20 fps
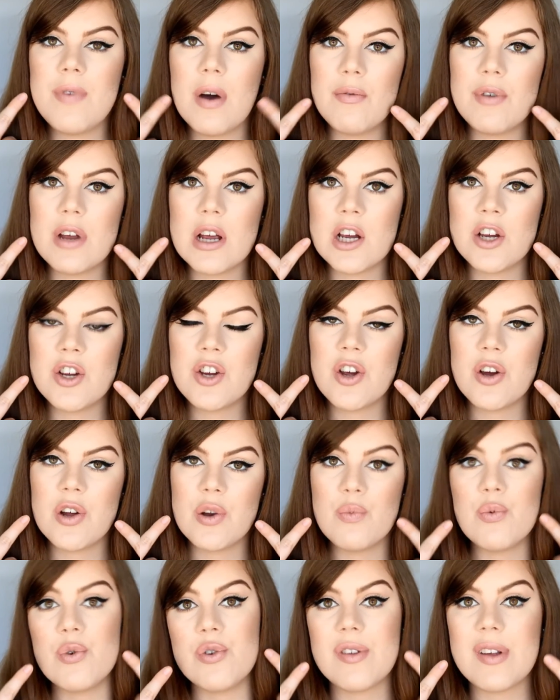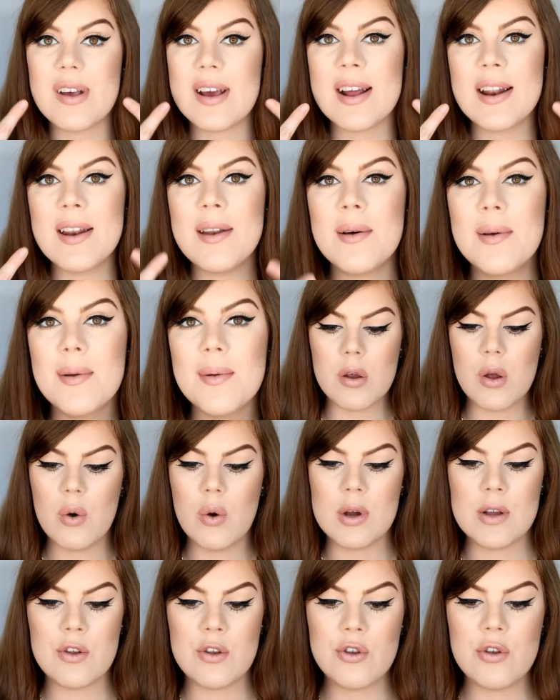foundation routine.
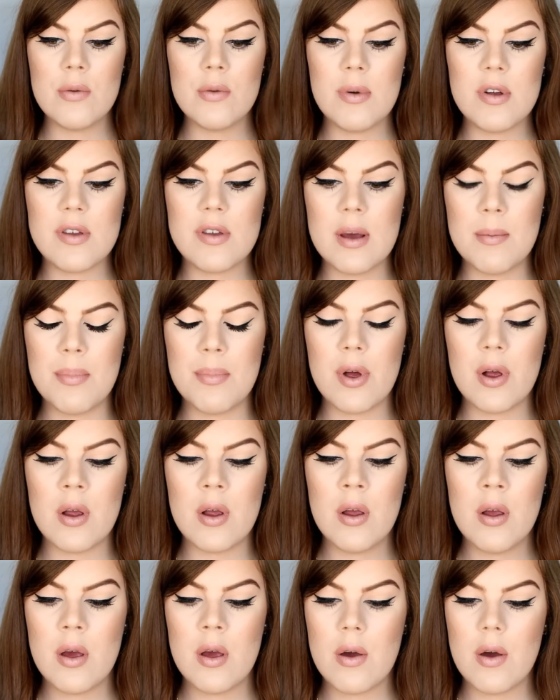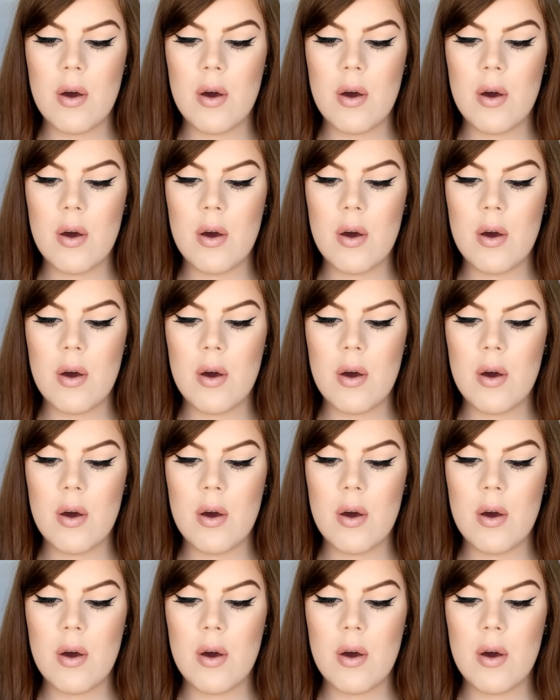So it's super simple.